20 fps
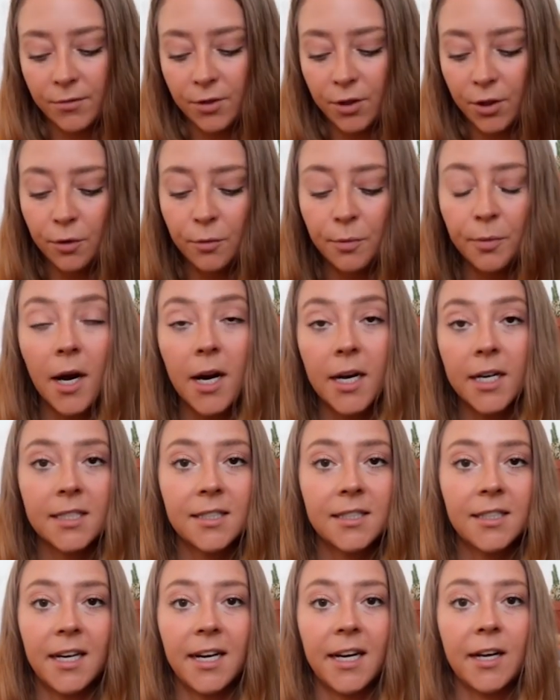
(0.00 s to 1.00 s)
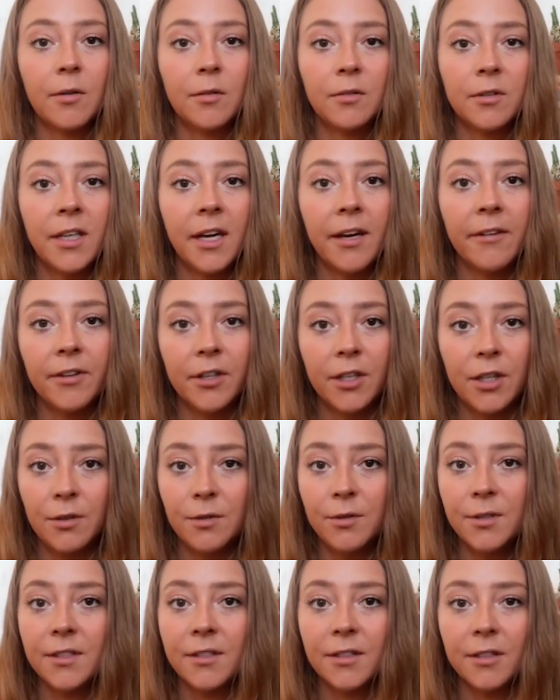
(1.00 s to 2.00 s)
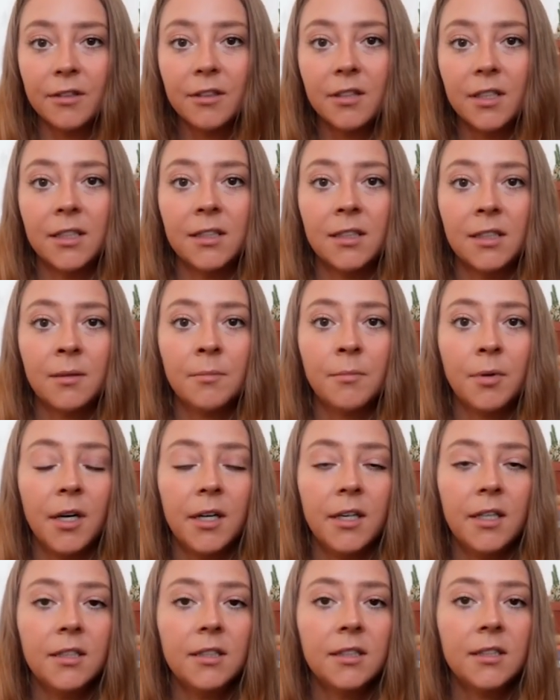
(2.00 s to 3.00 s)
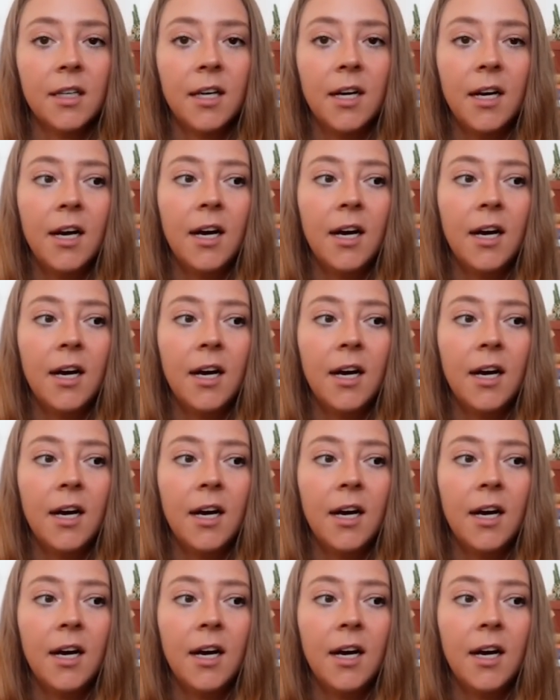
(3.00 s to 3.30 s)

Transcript: two products that I only ever use, and they're cleansing products.